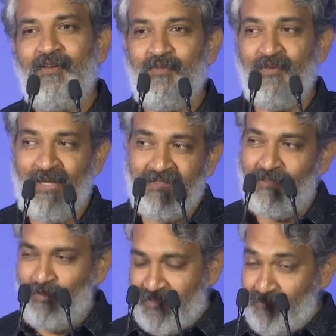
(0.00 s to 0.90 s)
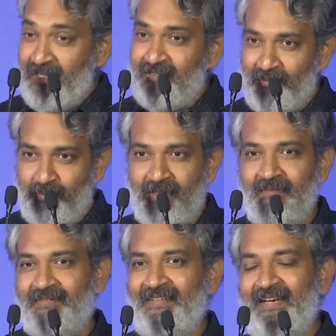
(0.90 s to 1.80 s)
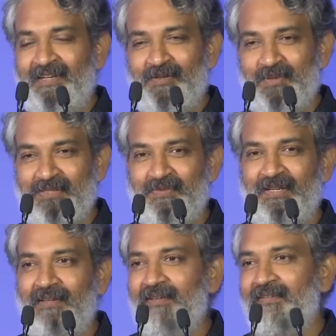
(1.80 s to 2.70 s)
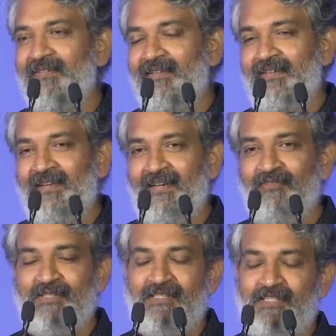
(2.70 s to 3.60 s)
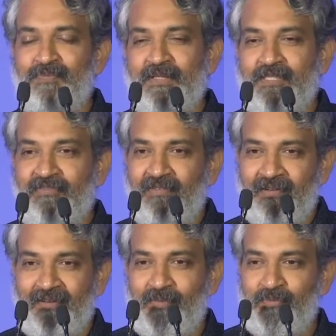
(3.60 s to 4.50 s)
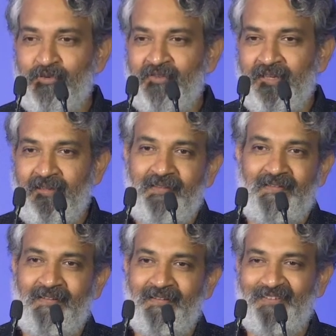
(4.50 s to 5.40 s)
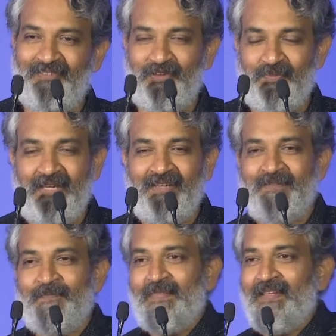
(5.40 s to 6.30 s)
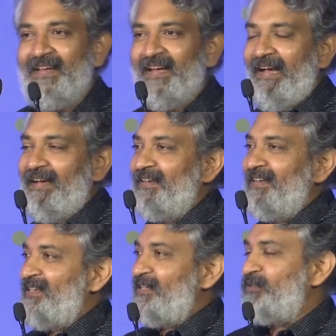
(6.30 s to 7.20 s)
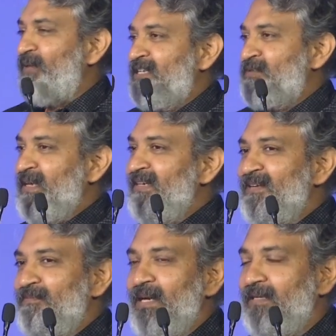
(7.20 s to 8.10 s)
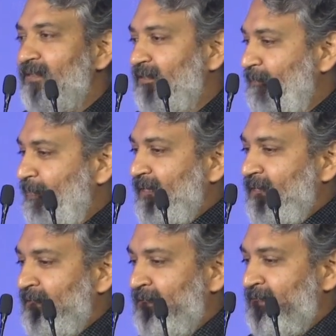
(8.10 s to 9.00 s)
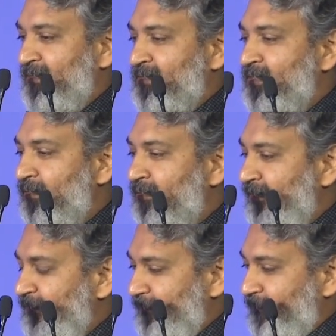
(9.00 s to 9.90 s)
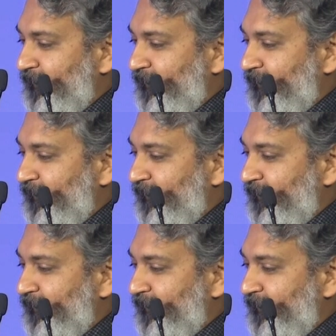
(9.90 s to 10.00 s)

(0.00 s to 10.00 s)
we waited with a bated breath, and it was very kind of a suspenseful movie for me. To explain it better, sir,